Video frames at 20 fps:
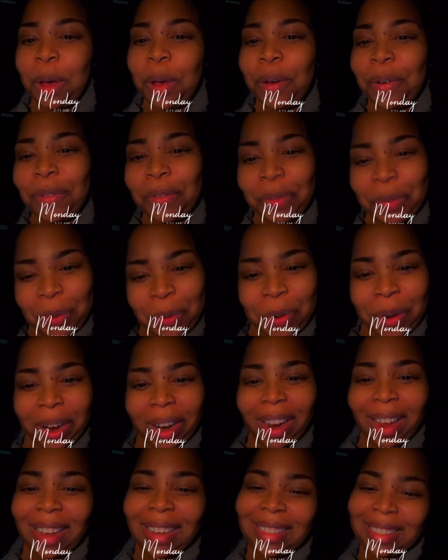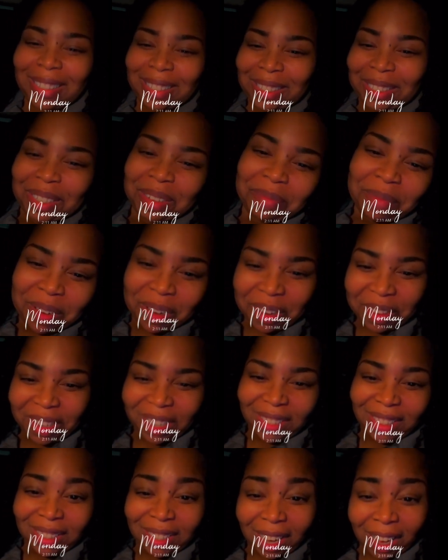for assisting me on
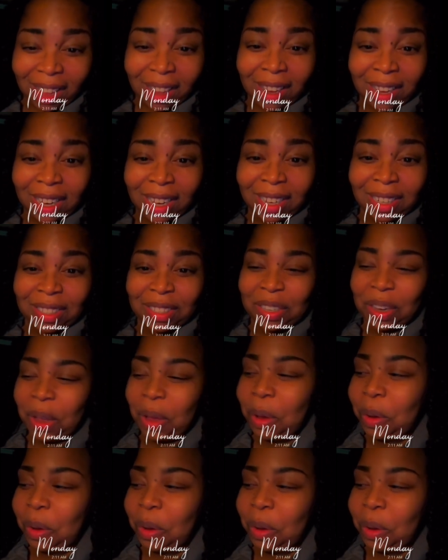this challenge.